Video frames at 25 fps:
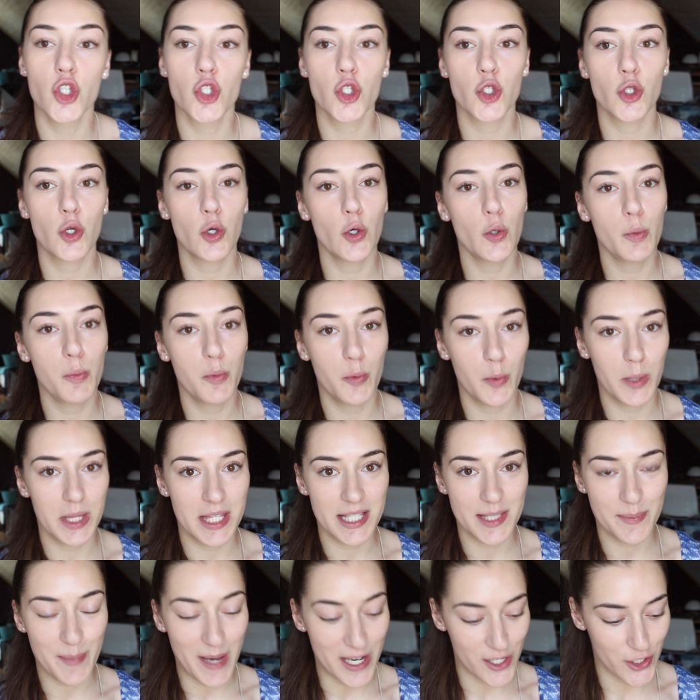scoop with
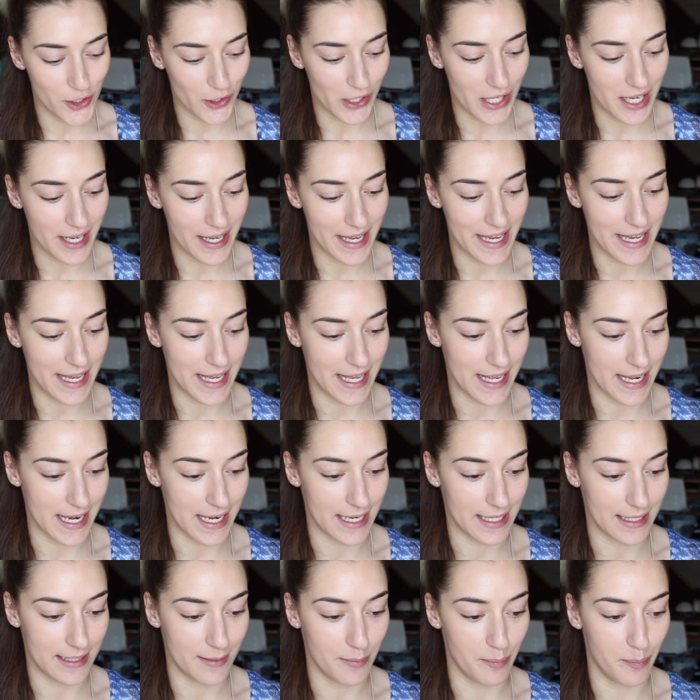the spatula
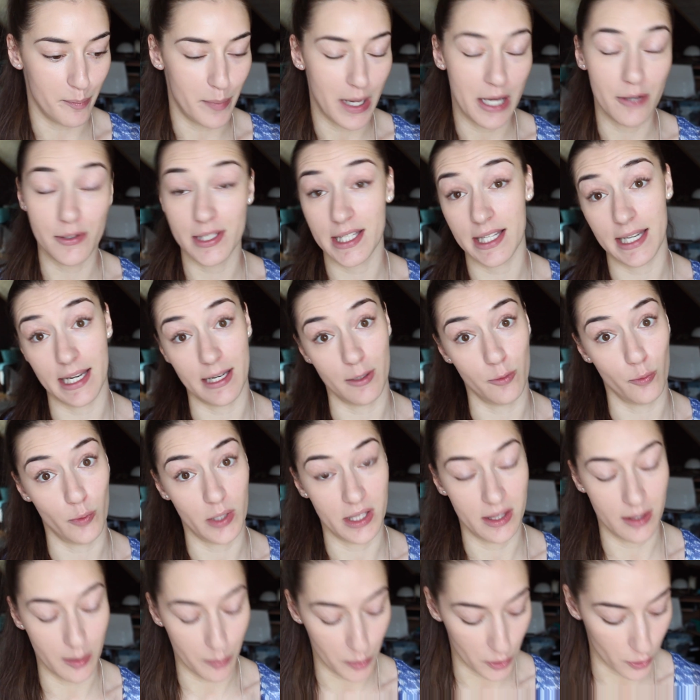and bounce it in
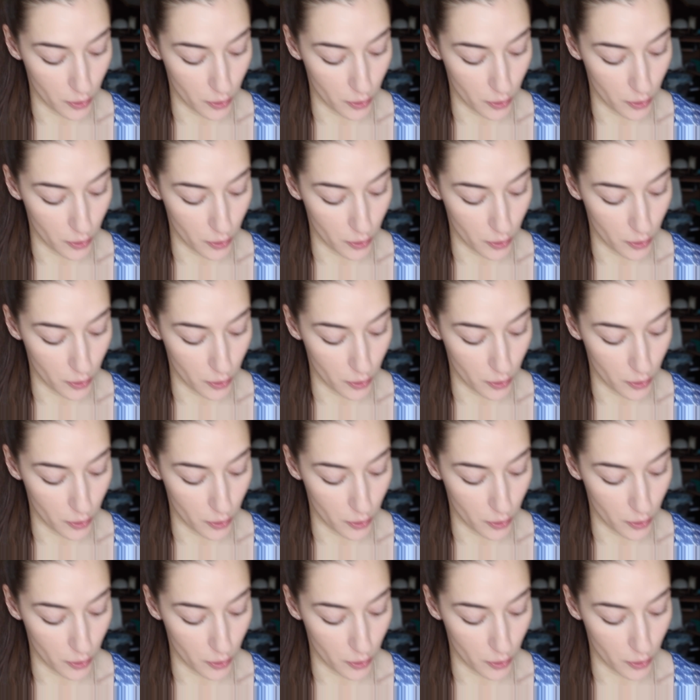with the